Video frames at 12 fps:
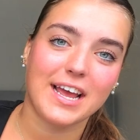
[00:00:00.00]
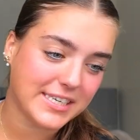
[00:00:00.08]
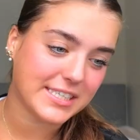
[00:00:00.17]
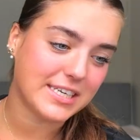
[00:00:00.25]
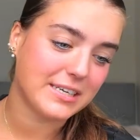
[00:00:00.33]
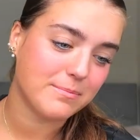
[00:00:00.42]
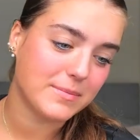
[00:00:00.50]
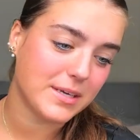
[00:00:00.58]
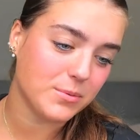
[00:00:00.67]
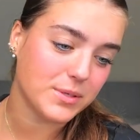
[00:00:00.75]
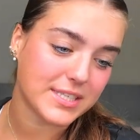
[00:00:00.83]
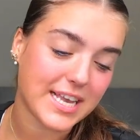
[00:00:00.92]

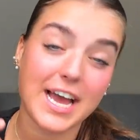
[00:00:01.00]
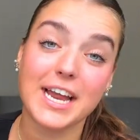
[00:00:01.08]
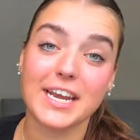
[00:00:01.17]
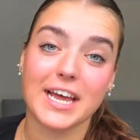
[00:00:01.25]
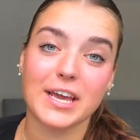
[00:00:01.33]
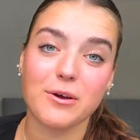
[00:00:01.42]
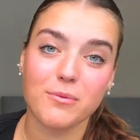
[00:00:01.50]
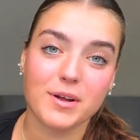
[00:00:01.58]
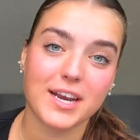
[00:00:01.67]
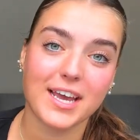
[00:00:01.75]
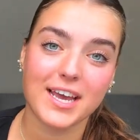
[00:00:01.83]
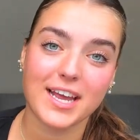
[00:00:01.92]
It was at night
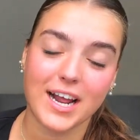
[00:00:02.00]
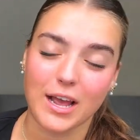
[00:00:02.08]
one night.